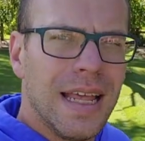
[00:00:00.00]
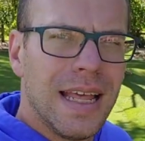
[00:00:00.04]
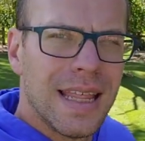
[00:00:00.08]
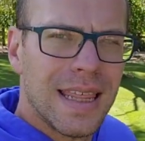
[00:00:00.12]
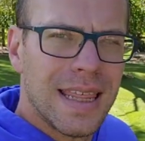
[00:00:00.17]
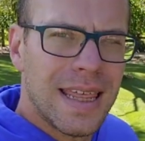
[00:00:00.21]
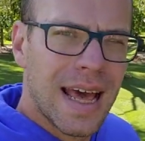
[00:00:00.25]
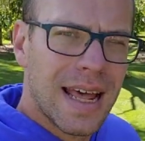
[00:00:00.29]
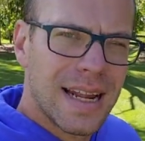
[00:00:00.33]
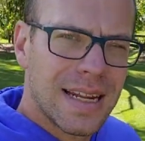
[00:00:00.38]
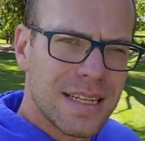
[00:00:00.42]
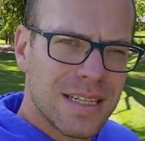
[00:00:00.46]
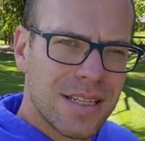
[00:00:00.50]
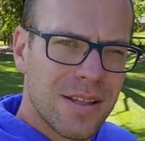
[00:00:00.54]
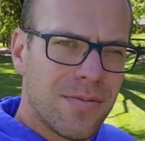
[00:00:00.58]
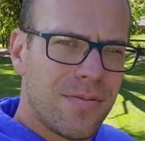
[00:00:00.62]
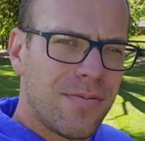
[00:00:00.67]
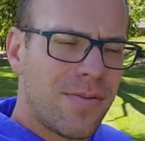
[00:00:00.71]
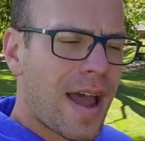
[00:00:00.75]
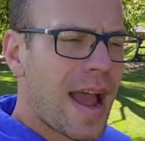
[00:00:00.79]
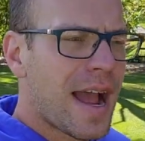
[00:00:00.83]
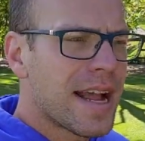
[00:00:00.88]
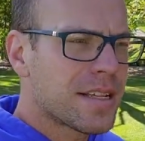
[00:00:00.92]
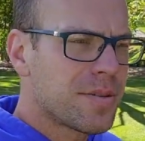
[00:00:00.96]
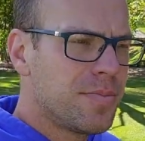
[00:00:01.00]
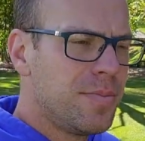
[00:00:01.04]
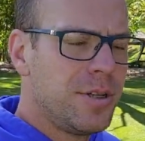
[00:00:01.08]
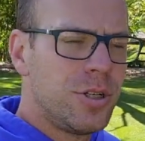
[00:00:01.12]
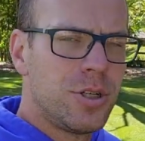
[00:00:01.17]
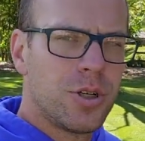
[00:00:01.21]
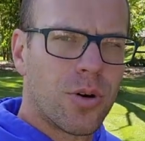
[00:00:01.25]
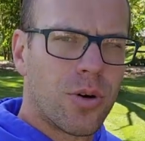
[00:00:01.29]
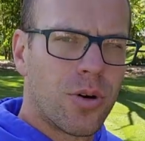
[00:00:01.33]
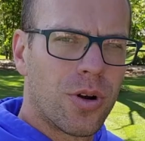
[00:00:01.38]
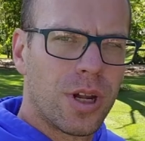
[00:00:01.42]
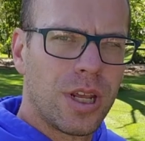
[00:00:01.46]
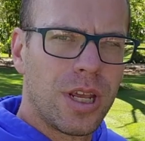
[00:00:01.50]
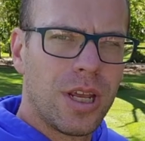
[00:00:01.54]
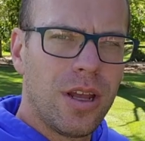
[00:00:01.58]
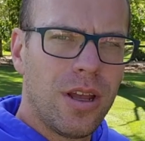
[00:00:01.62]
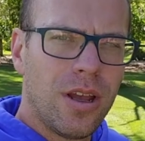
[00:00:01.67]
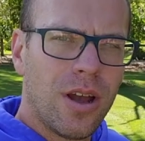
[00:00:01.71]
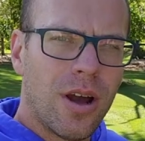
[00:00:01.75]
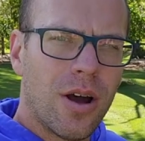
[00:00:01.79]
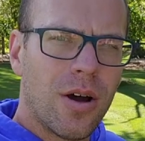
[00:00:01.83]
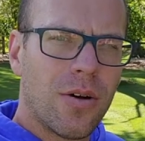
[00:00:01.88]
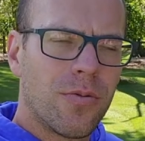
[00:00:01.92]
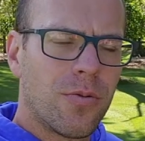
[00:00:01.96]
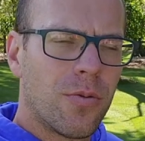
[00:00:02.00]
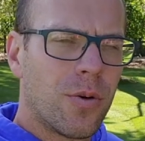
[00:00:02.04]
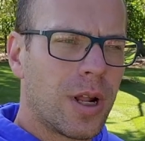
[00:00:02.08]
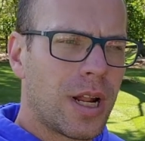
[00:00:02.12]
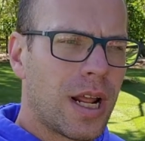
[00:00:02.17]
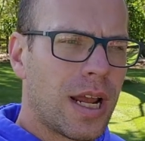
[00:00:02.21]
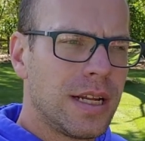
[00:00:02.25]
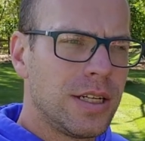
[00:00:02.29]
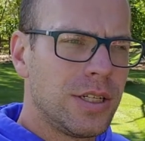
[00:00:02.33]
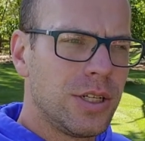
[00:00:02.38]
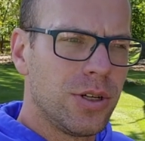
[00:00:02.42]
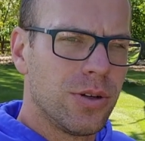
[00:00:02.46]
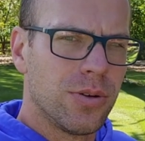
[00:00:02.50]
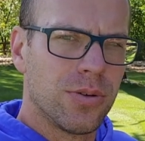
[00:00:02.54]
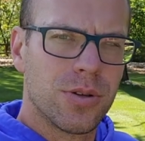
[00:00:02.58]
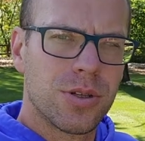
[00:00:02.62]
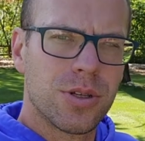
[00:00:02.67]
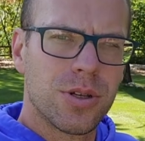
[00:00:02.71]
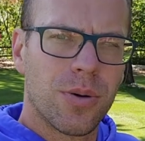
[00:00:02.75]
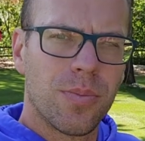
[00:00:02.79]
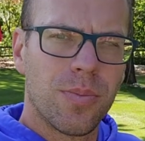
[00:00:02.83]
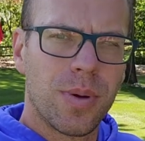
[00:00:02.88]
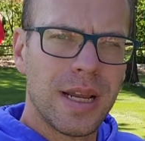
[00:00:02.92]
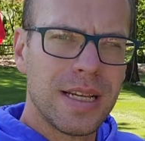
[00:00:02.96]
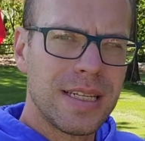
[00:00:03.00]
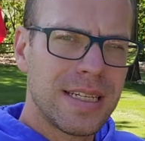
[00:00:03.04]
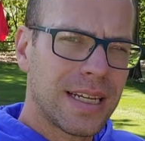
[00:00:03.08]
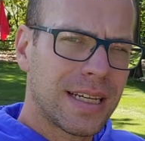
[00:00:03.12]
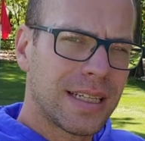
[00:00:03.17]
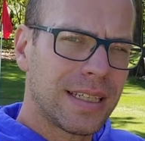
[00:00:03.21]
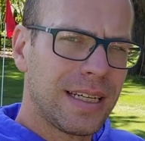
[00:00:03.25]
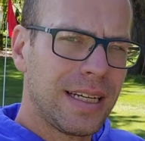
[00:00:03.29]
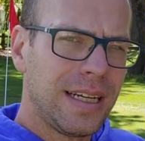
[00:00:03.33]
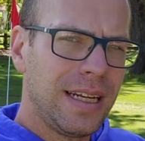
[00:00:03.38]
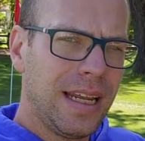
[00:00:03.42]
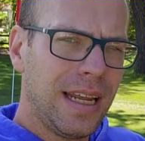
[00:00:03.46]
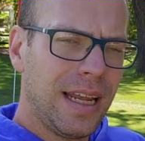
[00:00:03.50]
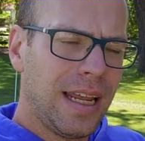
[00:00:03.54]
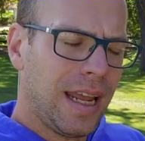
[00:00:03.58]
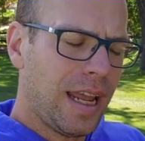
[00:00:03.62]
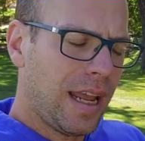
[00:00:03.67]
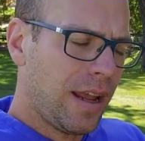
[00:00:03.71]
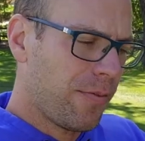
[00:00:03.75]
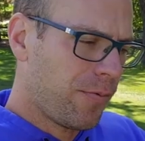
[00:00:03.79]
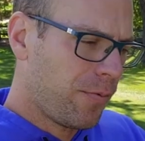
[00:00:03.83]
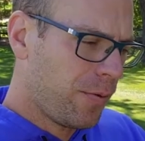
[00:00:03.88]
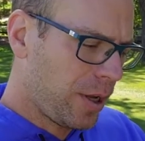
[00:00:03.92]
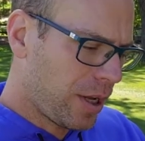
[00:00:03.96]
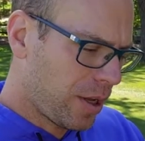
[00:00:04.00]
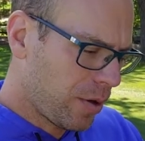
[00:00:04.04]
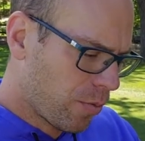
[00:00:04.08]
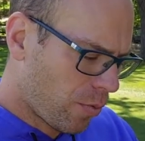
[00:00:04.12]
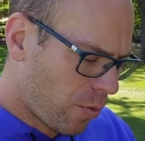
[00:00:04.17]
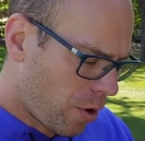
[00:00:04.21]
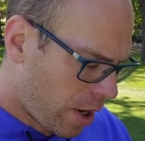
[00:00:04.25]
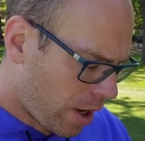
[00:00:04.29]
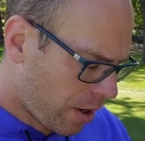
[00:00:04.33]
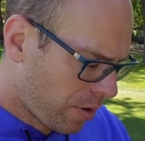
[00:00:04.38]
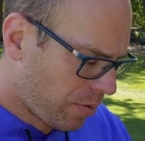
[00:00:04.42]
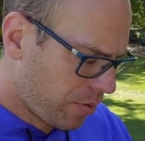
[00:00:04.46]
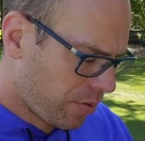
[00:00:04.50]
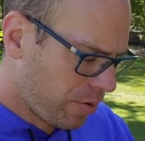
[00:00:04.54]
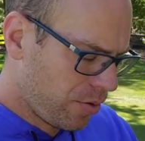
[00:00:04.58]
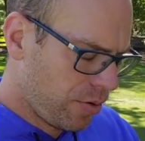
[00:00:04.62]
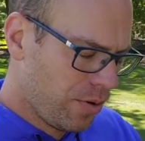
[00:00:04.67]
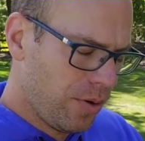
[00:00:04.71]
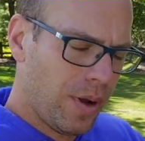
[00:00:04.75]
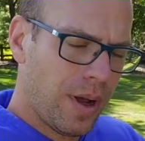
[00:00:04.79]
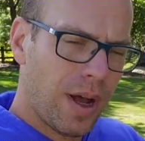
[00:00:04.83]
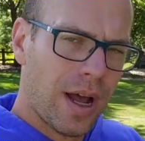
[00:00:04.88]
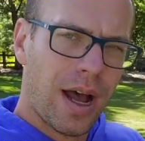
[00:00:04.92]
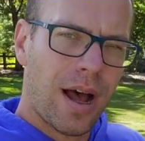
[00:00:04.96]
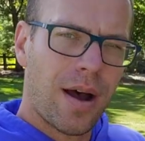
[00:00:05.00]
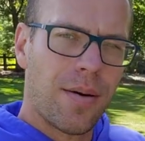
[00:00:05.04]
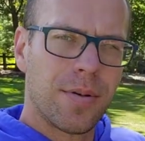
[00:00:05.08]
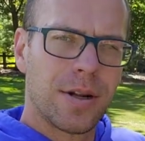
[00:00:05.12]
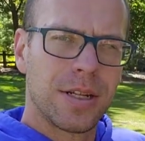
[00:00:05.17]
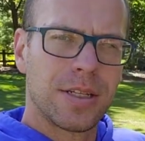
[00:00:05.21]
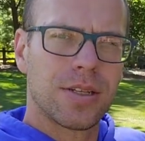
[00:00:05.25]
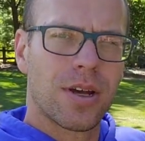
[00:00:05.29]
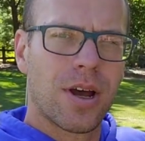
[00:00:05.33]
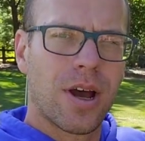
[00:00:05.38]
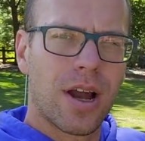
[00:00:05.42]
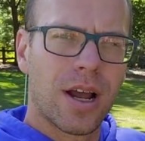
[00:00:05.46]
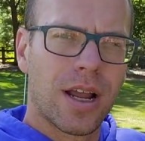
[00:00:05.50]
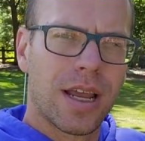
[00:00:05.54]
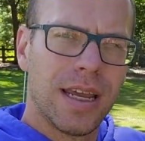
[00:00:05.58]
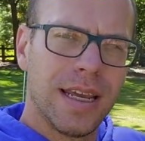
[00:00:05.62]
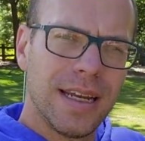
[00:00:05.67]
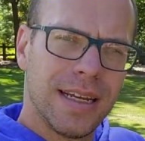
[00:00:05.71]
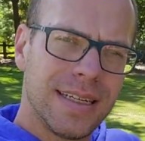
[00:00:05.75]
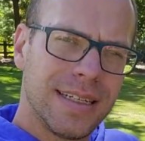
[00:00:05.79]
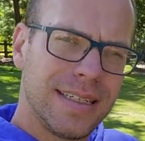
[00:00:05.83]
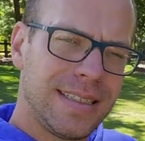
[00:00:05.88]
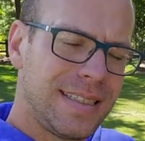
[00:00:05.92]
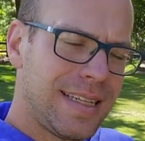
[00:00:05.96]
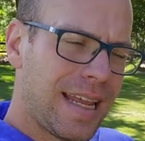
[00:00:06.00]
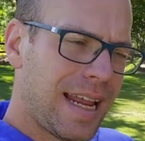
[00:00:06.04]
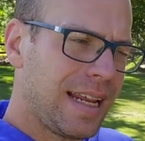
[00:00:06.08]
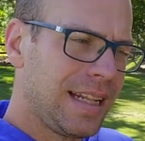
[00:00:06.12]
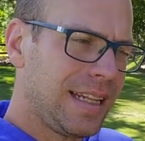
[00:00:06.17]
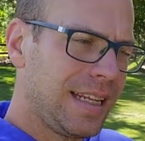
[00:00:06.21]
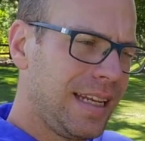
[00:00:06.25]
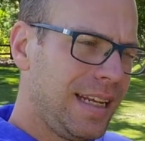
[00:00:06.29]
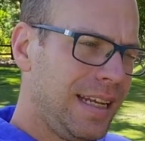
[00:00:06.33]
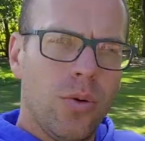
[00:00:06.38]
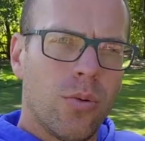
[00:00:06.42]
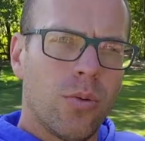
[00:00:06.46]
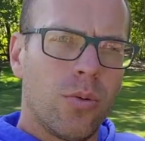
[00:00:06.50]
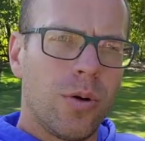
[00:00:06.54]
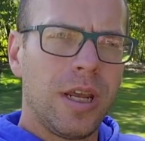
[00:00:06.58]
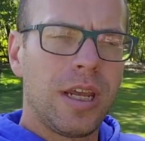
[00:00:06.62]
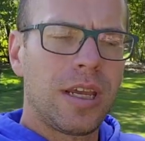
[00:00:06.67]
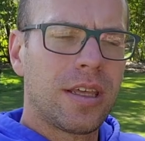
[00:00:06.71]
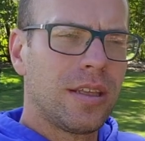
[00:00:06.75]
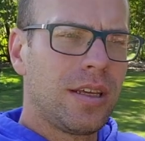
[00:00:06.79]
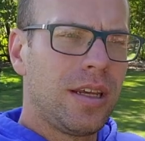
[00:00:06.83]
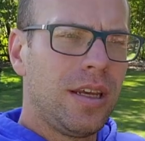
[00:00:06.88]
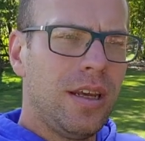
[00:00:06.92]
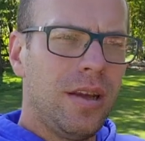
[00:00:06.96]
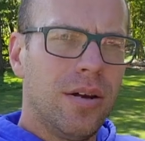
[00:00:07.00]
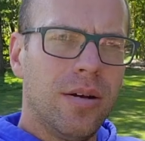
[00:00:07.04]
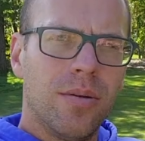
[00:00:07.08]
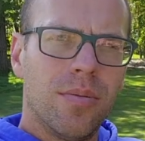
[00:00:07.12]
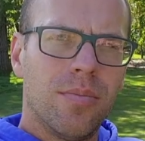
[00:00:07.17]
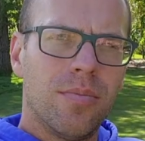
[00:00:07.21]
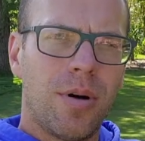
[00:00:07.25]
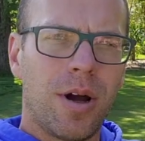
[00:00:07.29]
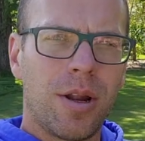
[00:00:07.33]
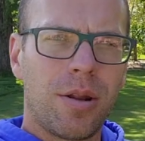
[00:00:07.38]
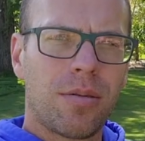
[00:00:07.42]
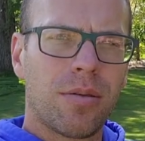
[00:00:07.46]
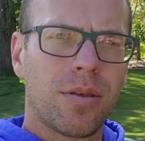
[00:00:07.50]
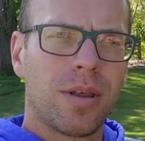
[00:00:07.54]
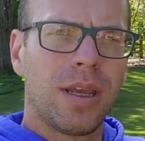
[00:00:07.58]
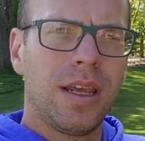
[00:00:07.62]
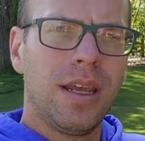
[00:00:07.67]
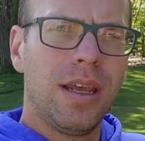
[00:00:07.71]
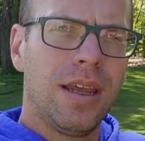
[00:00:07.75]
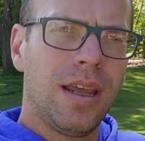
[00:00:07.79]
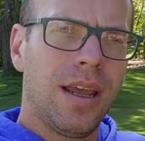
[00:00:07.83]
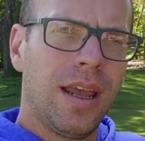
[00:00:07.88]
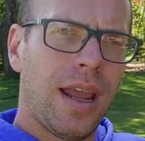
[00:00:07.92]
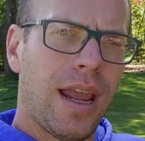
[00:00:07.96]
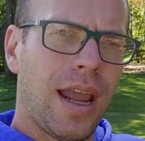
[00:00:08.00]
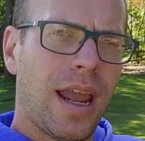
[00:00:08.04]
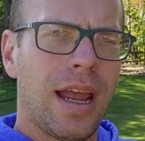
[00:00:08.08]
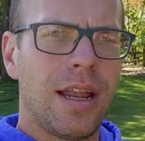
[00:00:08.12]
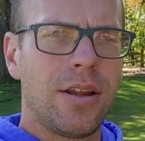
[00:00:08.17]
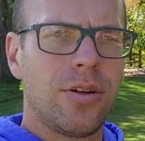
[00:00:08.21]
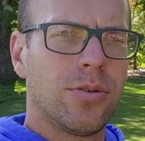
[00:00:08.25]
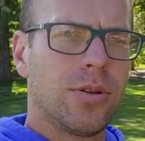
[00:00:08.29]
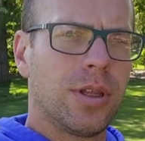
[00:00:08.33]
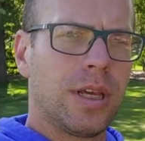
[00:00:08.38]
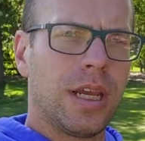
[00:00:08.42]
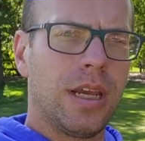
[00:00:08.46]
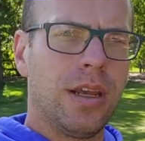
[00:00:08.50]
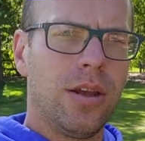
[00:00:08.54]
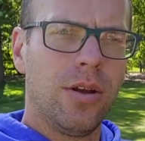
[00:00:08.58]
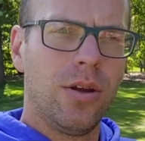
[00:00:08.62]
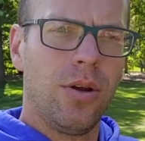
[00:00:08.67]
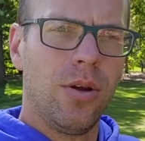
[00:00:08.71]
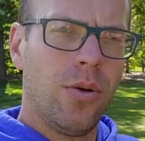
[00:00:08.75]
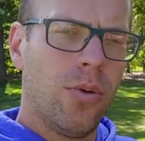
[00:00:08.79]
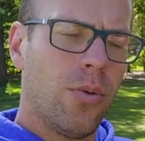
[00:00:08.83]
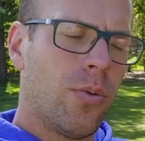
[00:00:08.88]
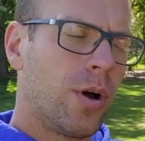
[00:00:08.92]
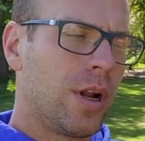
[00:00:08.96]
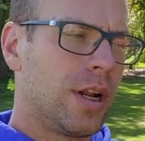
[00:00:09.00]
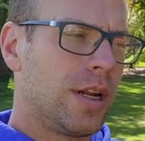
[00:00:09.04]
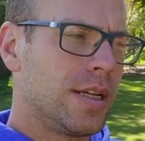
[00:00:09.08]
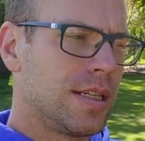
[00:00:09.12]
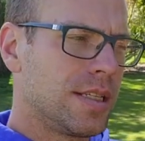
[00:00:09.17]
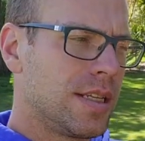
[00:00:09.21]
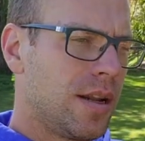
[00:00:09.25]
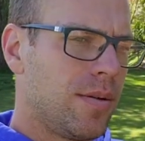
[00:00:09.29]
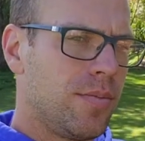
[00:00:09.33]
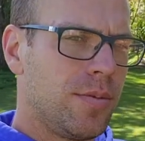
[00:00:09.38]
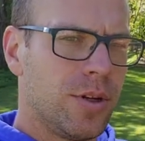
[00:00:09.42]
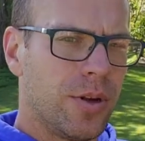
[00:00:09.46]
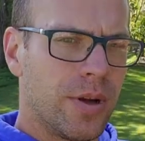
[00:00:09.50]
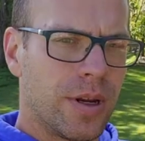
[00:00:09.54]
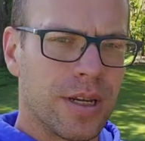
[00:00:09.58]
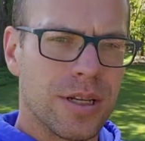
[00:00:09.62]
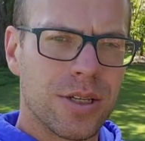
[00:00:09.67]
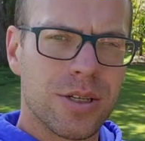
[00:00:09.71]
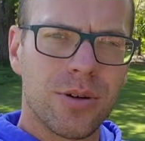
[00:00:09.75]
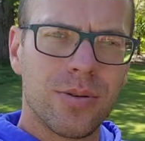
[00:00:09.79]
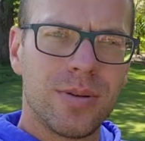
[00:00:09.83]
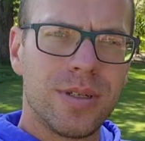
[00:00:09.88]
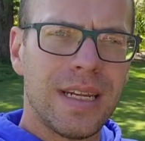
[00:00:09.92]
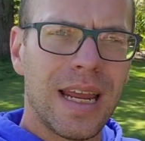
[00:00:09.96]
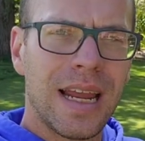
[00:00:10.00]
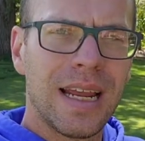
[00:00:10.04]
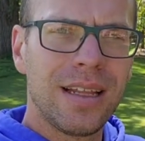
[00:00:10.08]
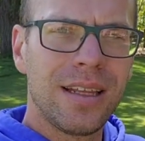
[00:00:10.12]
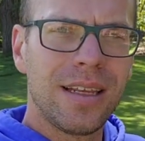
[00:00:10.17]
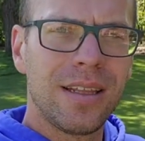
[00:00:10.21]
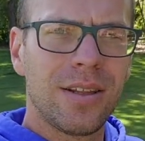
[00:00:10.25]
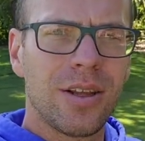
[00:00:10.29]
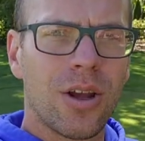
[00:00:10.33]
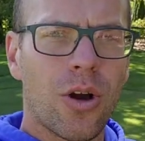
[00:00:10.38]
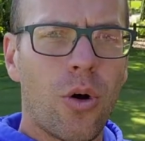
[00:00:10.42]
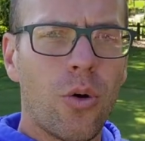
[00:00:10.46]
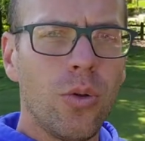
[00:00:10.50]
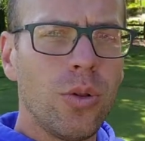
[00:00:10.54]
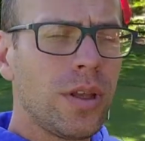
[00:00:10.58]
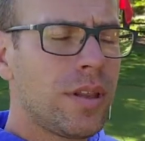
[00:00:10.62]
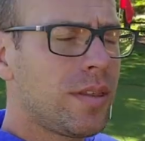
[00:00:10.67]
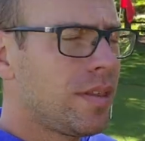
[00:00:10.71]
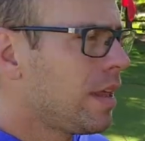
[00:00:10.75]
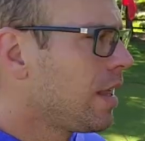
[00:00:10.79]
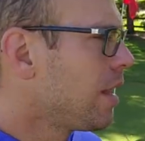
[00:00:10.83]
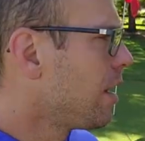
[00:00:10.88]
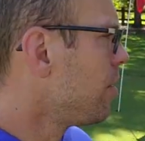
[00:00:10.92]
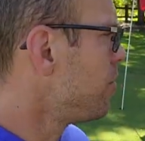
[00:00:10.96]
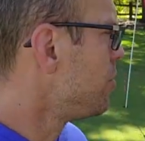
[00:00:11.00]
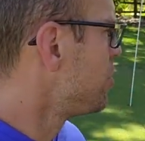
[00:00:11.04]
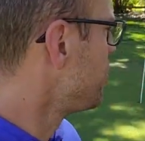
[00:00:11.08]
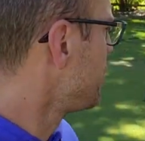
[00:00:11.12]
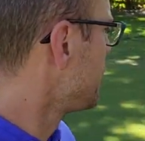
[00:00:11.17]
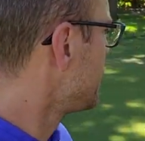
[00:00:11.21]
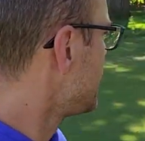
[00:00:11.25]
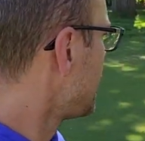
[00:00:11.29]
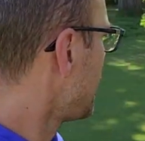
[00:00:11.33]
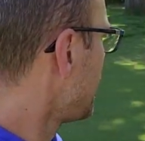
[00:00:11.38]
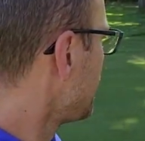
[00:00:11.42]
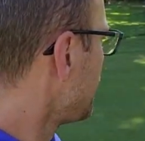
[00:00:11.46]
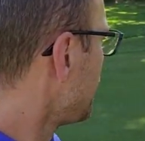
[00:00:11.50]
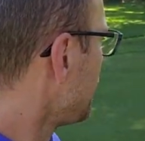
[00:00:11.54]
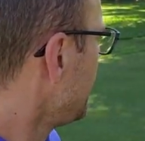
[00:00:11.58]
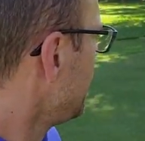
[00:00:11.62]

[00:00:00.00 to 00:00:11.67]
That is the vast majority of what I do. So basically, if we can walk through, I'm gonna talk daily, weekly, monthly, annually, what it is that I'm doing. So daily, the only thing that I'm doing daily